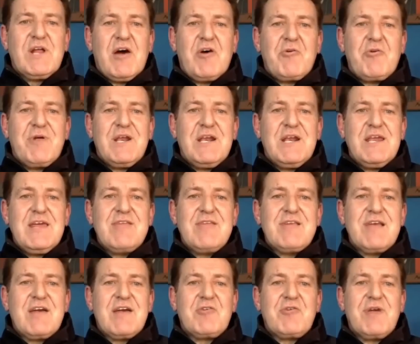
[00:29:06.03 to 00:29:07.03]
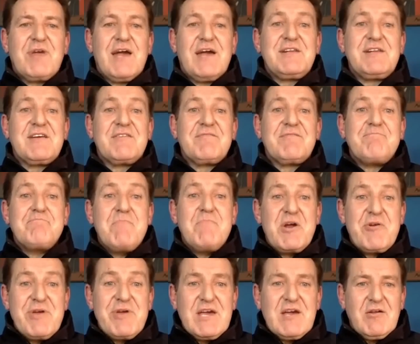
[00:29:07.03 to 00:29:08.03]
I release a creative
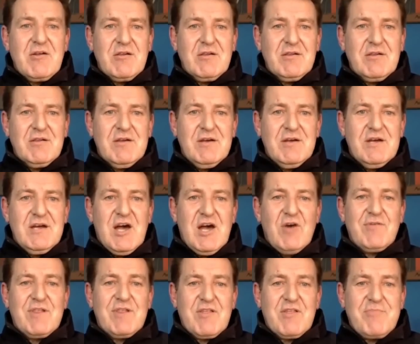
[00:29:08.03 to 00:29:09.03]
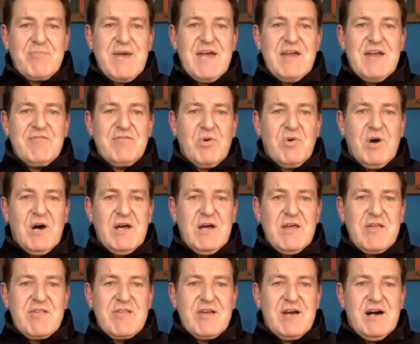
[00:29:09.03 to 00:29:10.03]
miracle over this man for
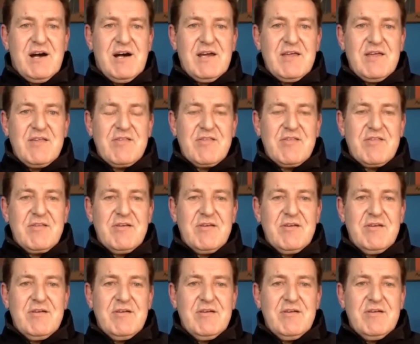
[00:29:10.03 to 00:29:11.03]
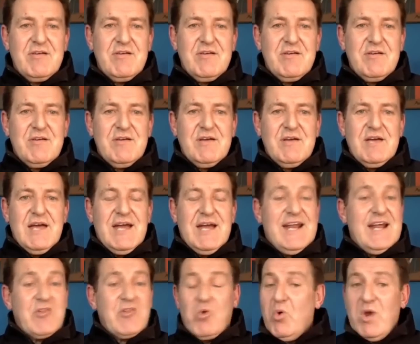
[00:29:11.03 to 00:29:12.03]
his eyes. Wow. And
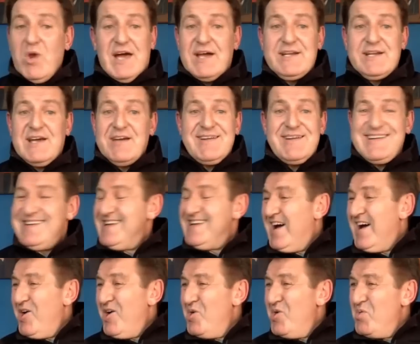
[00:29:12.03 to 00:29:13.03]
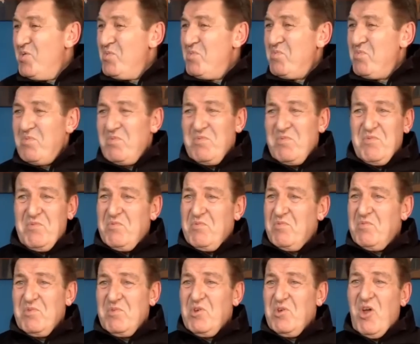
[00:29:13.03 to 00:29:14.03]
that's all I did. No
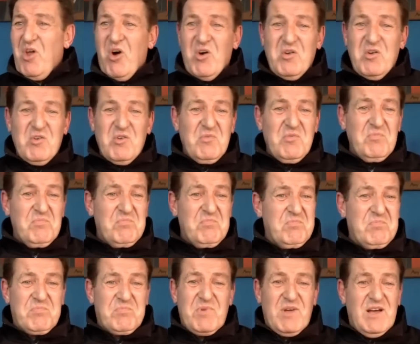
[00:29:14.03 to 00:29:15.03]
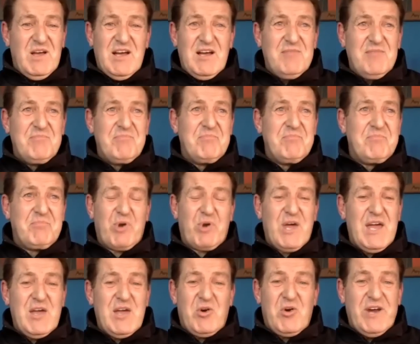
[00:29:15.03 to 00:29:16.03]
long um,
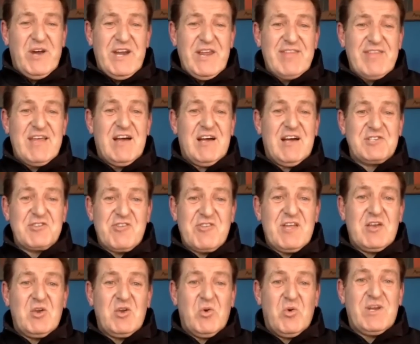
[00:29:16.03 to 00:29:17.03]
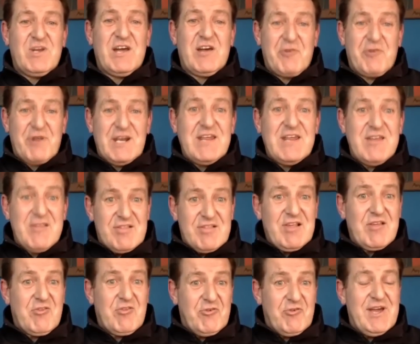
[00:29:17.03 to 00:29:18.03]
prayer or anything. I just said, mm-hmm. Lord, I release
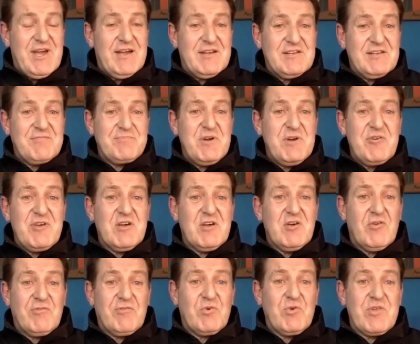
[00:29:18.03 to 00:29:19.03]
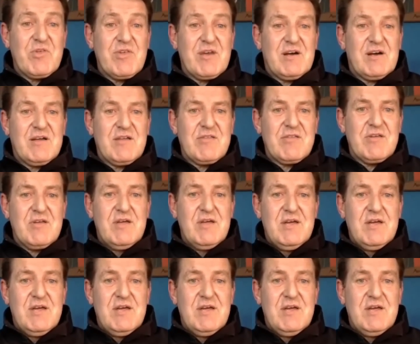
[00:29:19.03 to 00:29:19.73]
this creative miracle for his eyes.